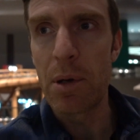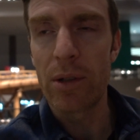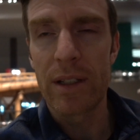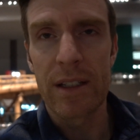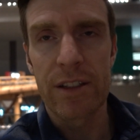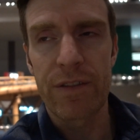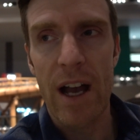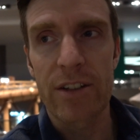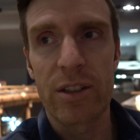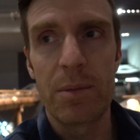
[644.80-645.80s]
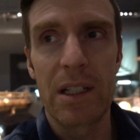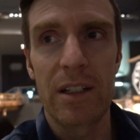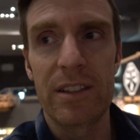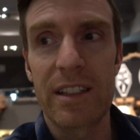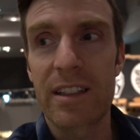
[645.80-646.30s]
built in this fashion
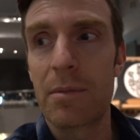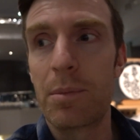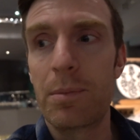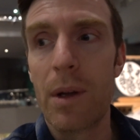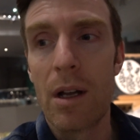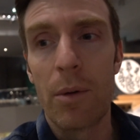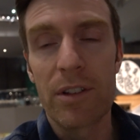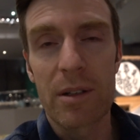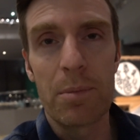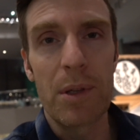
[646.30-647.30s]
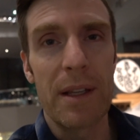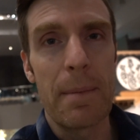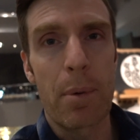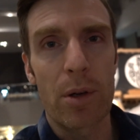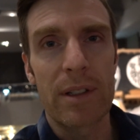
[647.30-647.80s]
because this was completely
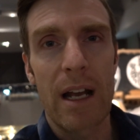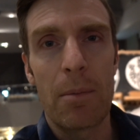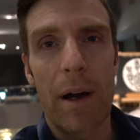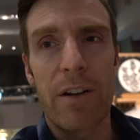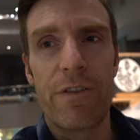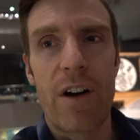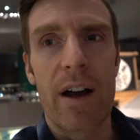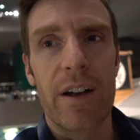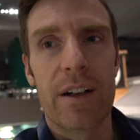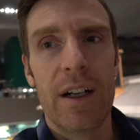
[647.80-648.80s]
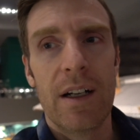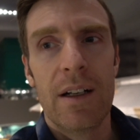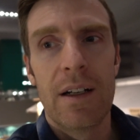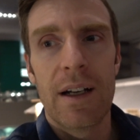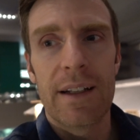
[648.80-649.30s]
burnt down by a fire.
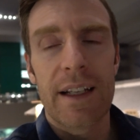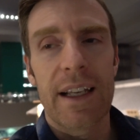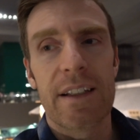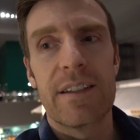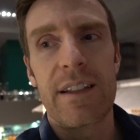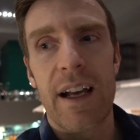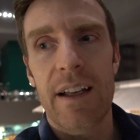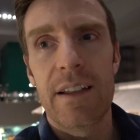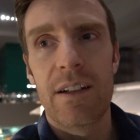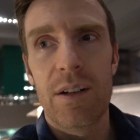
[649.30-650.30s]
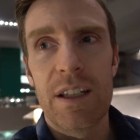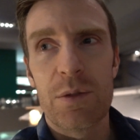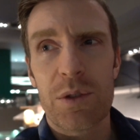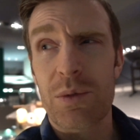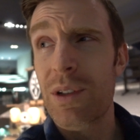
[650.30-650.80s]
And I guess that, you know,
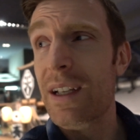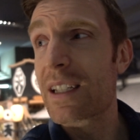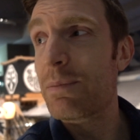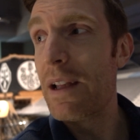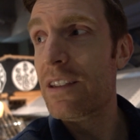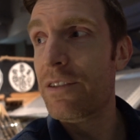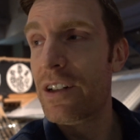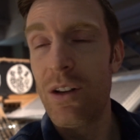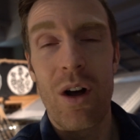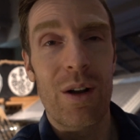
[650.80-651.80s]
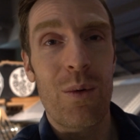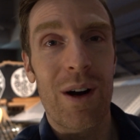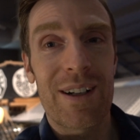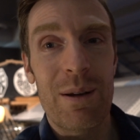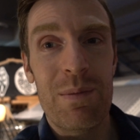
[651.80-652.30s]
this was really expensive and a lot of
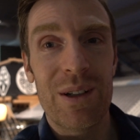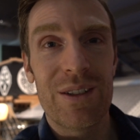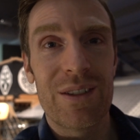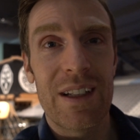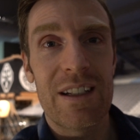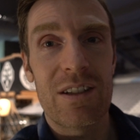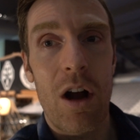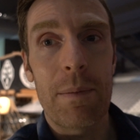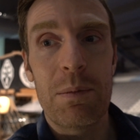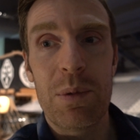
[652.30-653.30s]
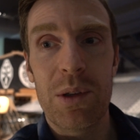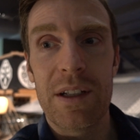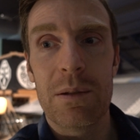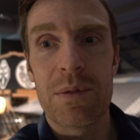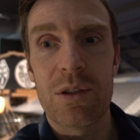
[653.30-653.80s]
work to build, so they stopped
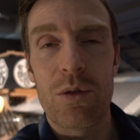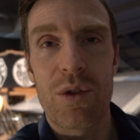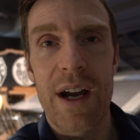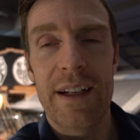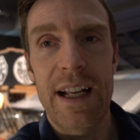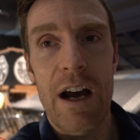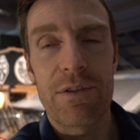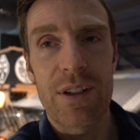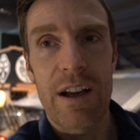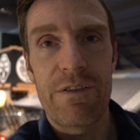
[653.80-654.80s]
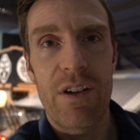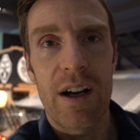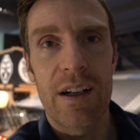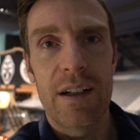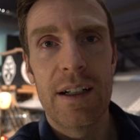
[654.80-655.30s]
building them so grand after that
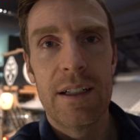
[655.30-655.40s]
fire.